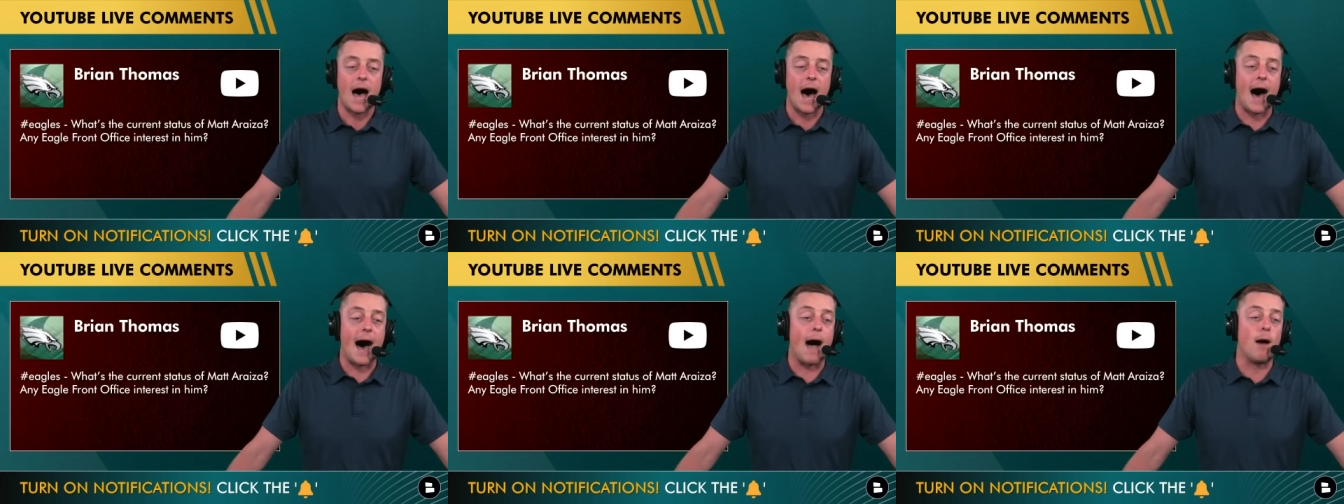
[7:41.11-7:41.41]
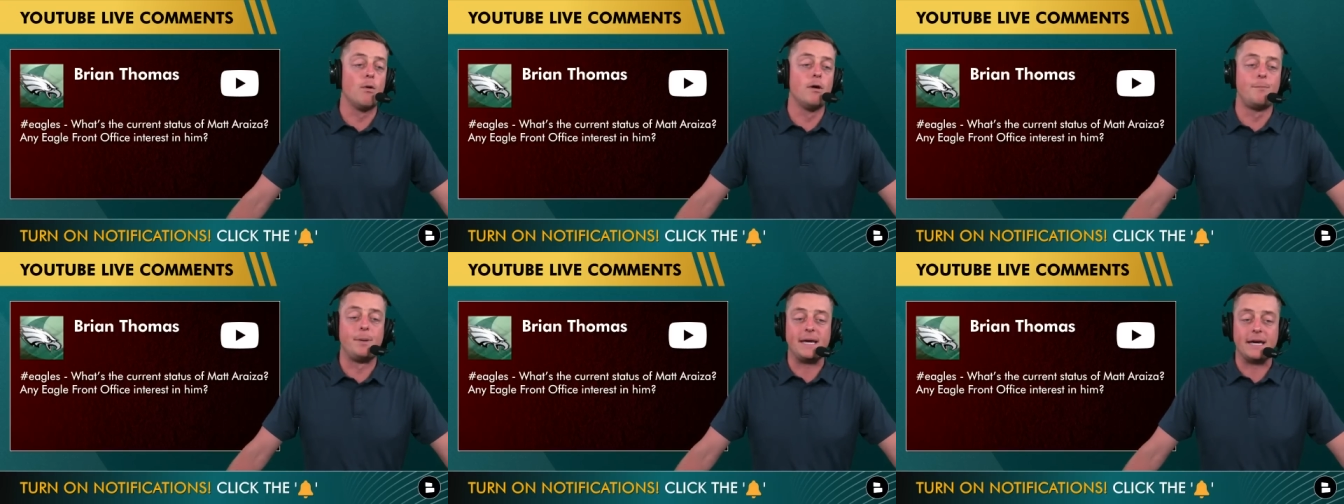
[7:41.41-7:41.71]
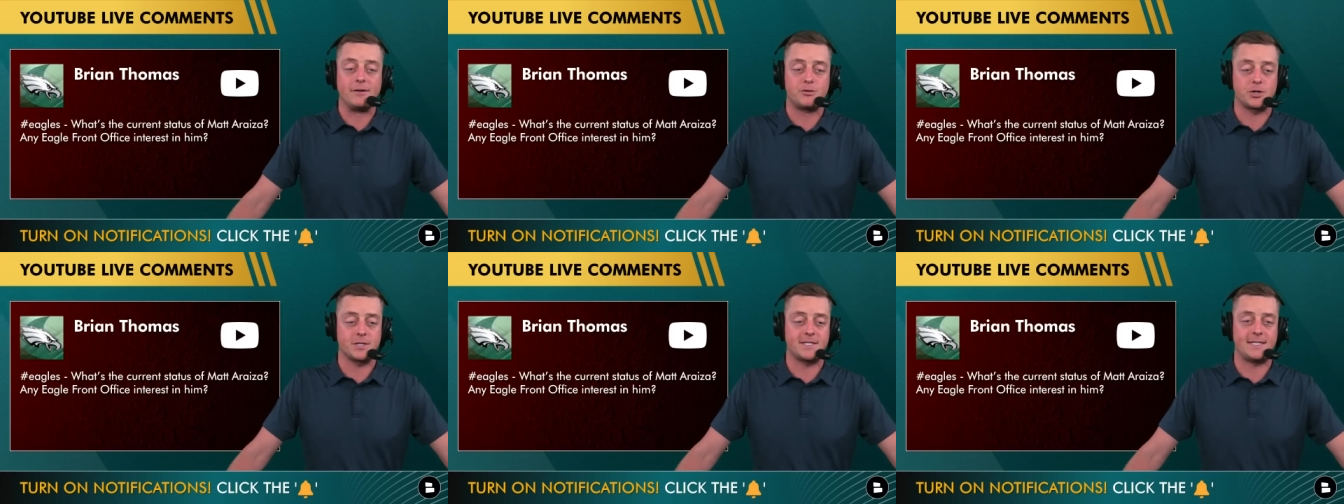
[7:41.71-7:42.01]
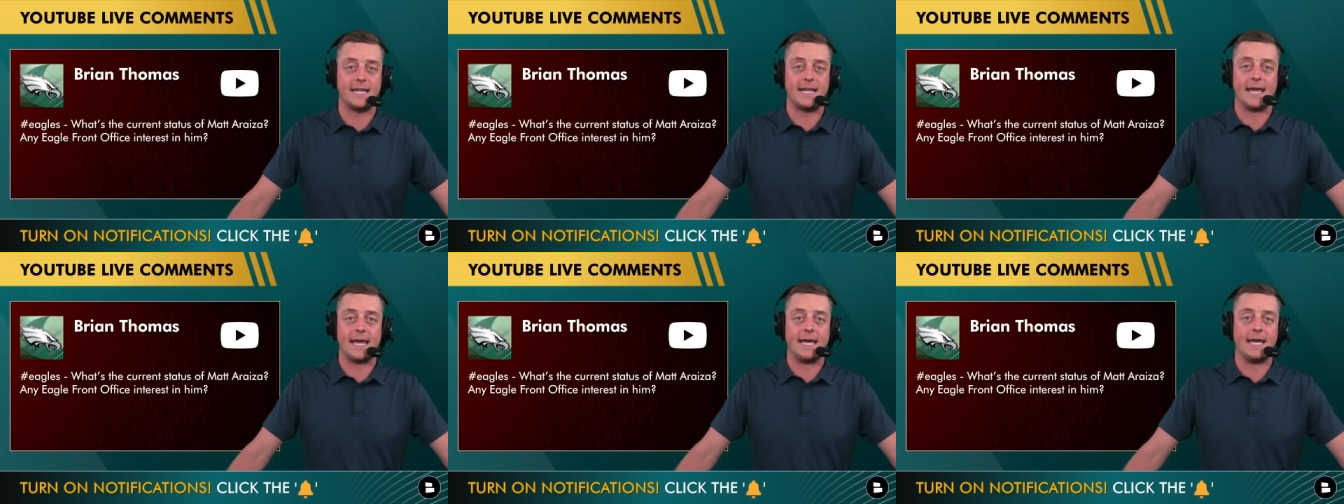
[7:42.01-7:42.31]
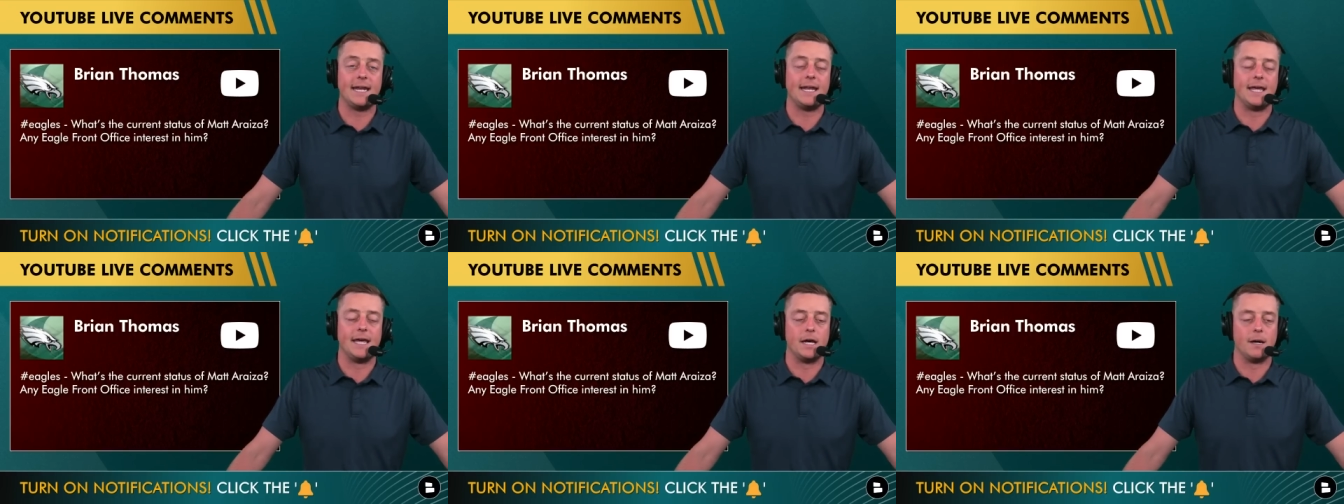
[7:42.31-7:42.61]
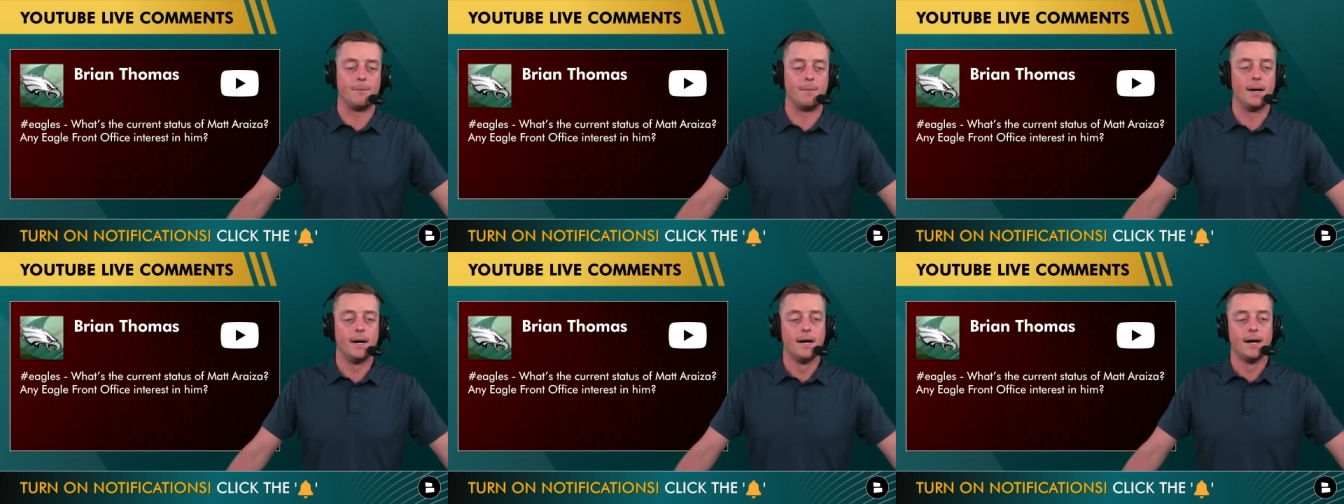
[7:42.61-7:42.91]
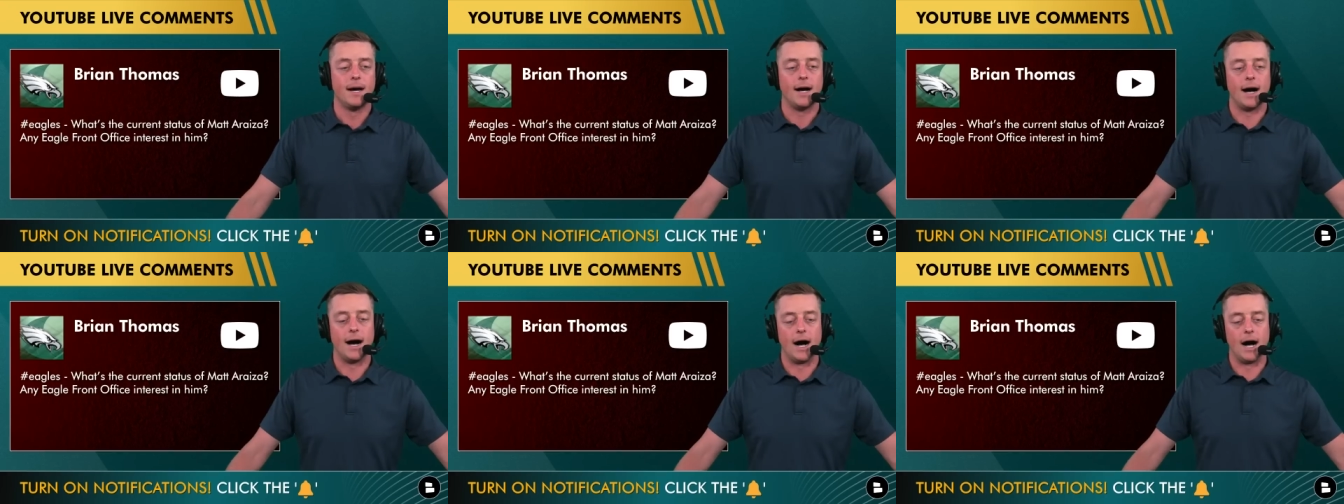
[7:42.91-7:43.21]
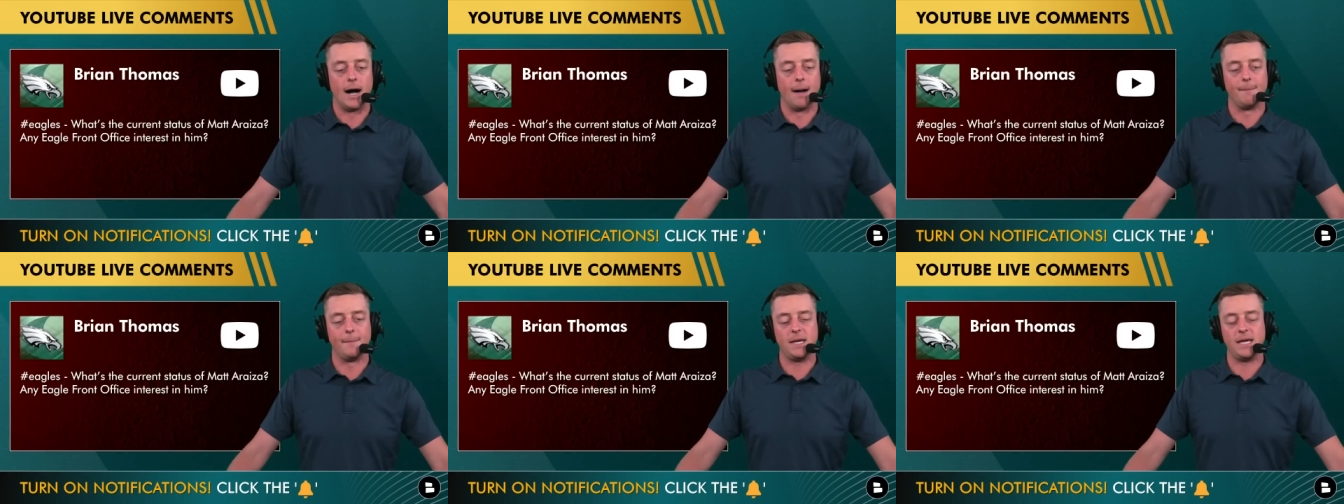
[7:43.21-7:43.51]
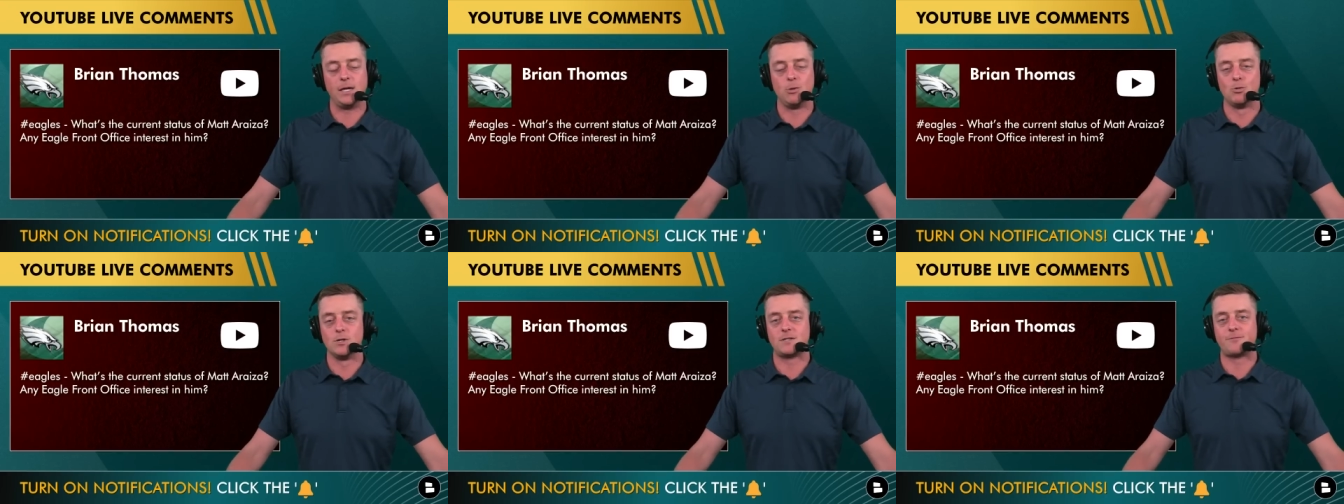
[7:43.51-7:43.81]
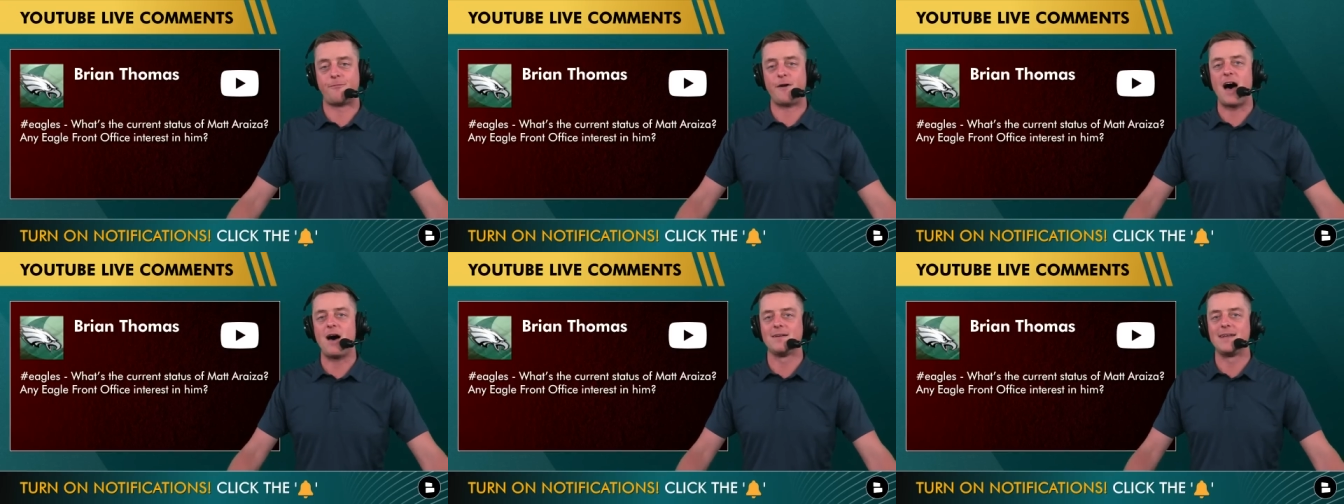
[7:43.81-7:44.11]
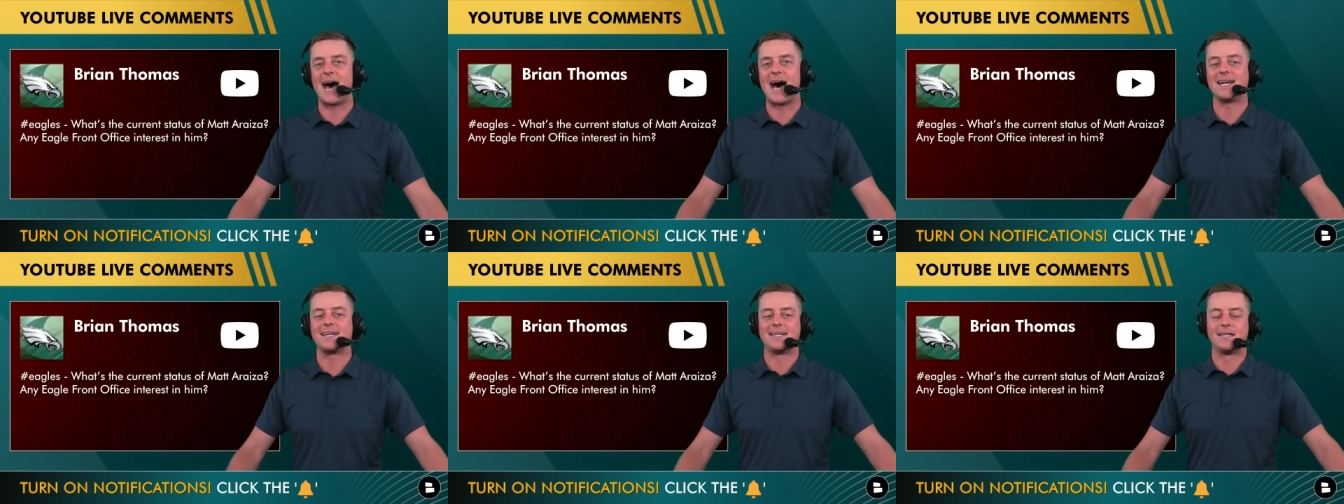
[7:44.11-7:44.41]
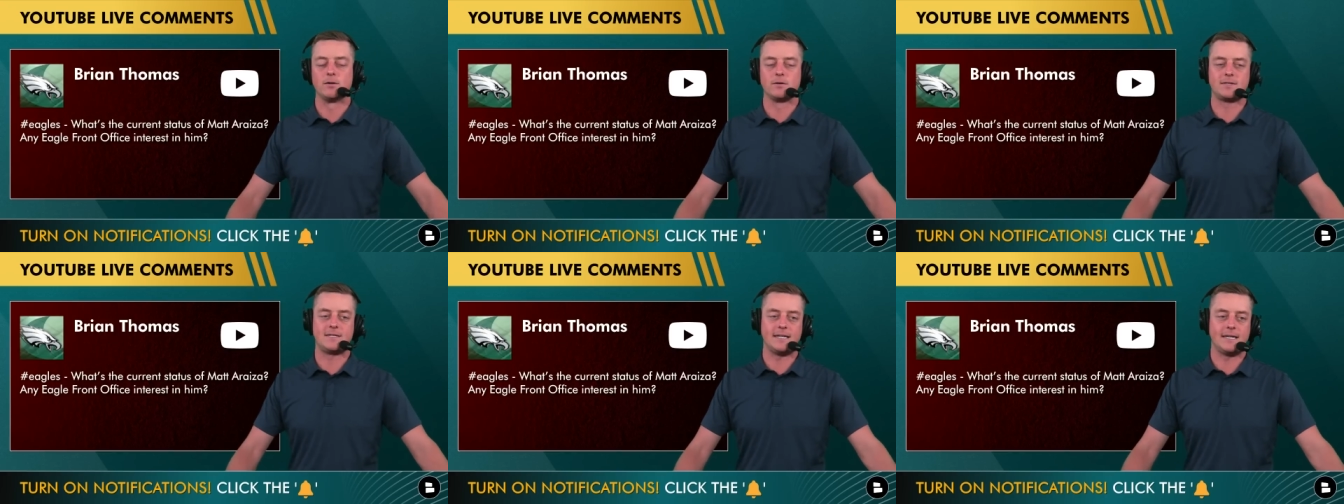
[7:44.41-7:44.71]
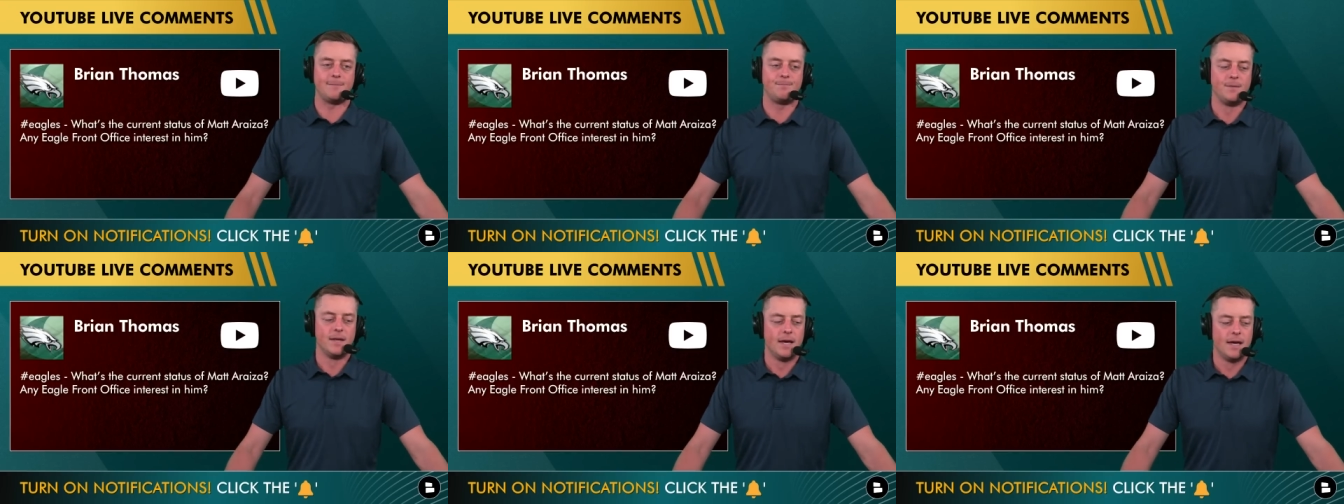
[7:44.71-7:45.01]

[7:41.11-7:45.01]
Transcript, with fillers: I would be interested in him. Um, he was found not guilty.